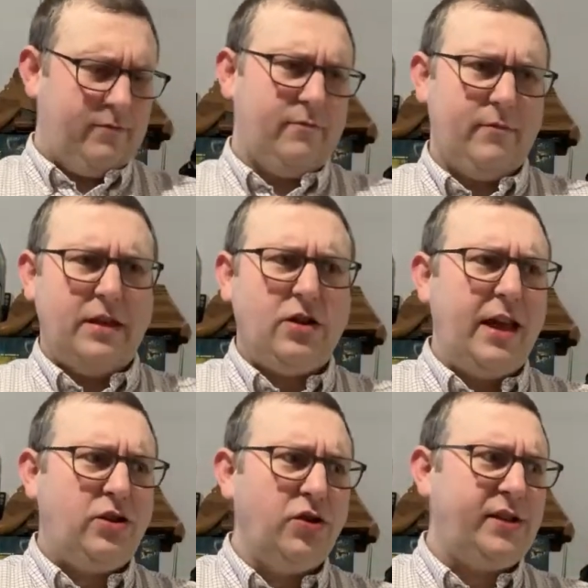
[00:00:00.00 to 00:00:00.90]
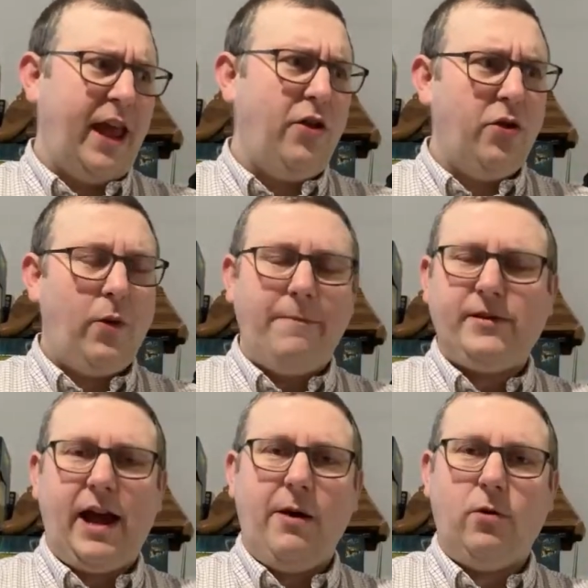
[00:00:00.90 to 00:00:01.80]
It does say on the
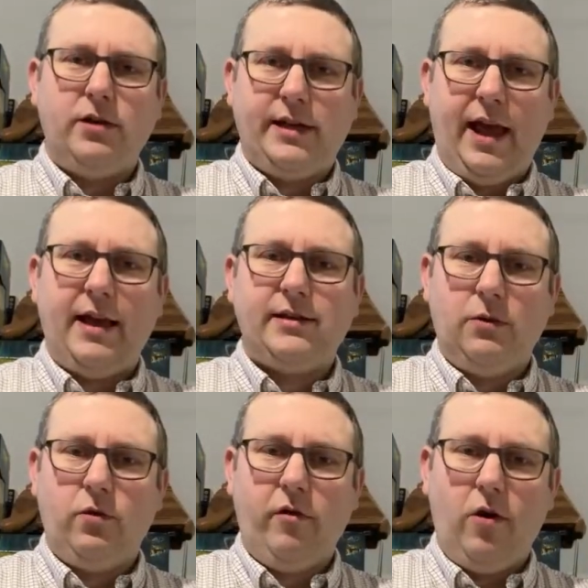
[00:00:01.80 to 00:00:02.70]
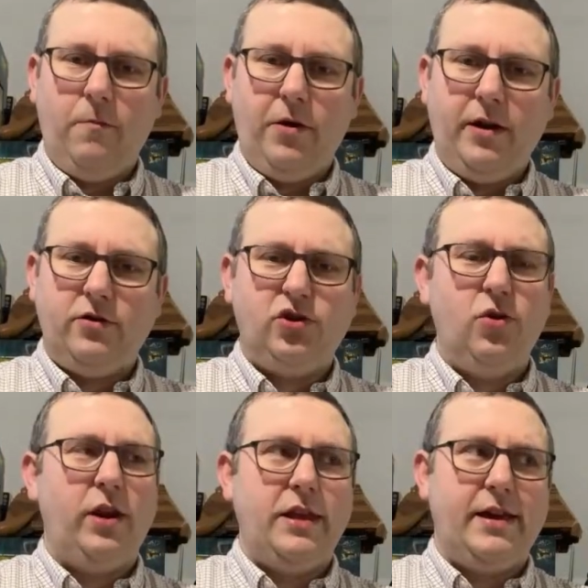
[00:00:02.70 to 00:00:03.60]
website what days that we're open, and
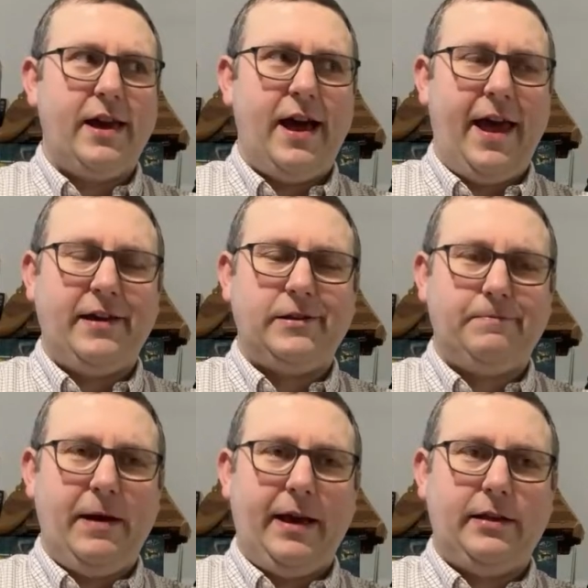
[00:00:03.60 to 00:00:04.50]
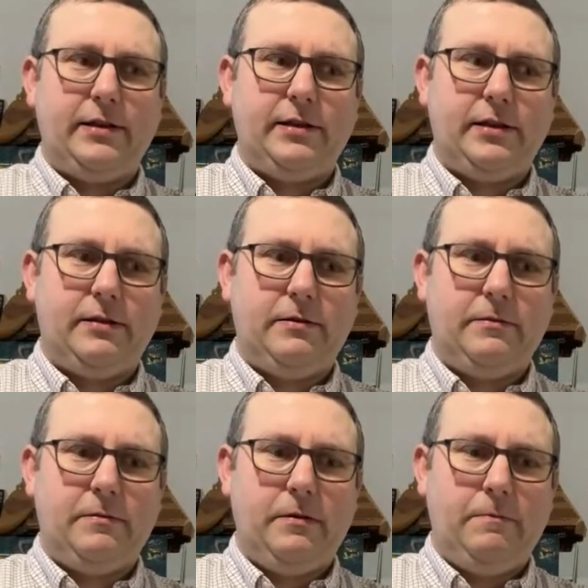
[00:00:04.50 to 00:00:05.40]
surely you can't expect
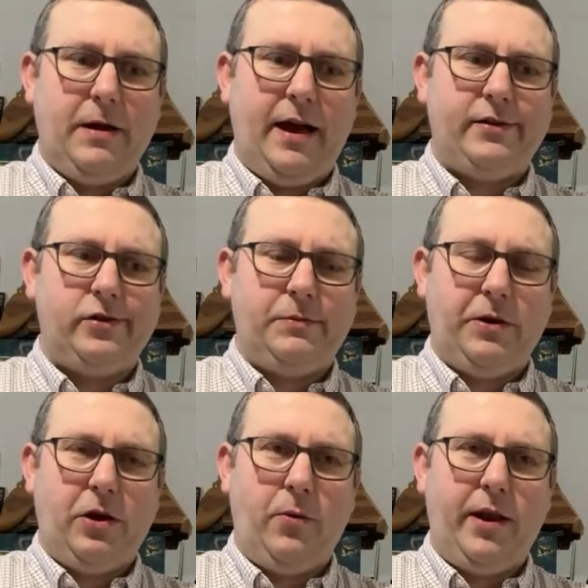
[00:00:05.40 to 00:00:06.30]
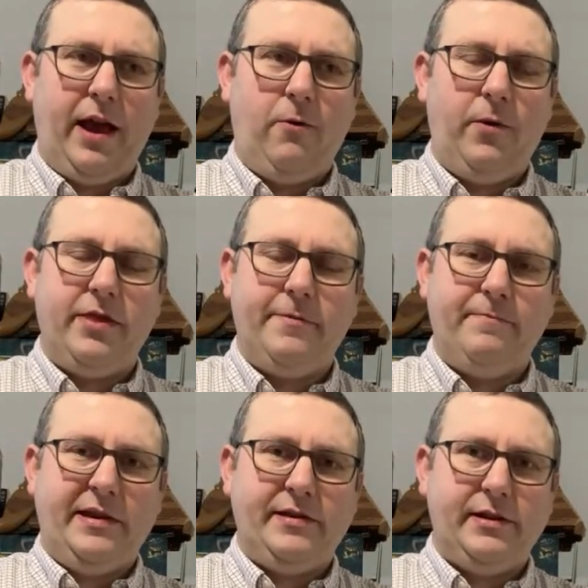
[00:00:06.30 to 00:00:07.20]
parcels to be going out when the
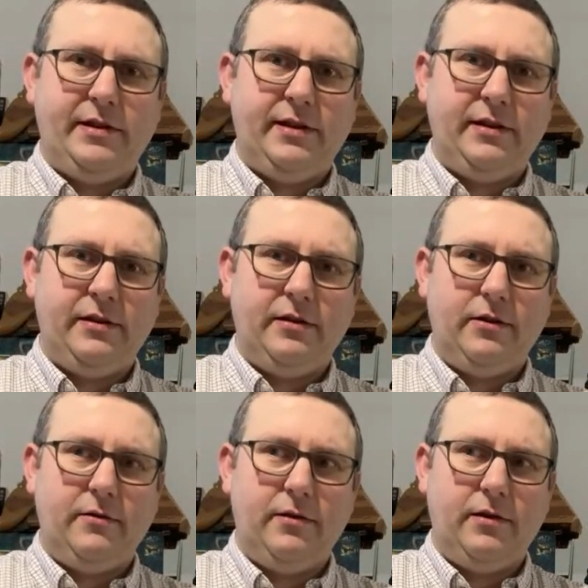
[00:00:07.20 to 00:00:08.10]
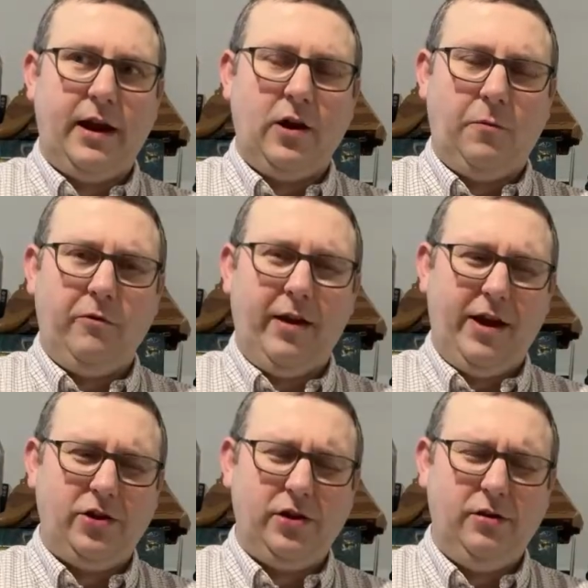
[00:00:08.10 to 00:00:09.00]
business isn't in
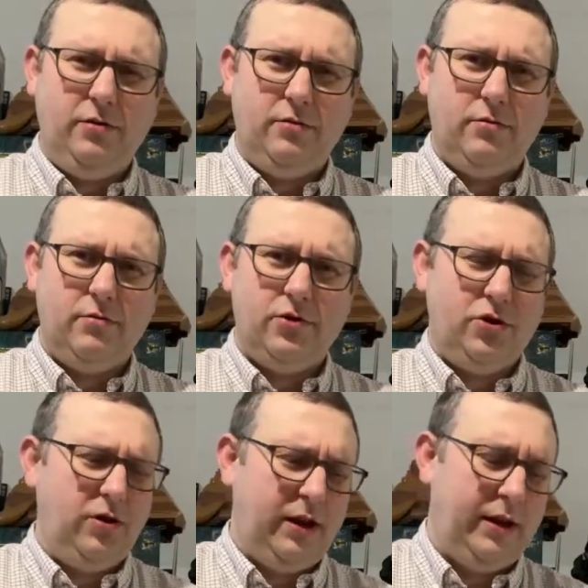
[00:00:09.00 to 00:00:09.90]
operation, surely.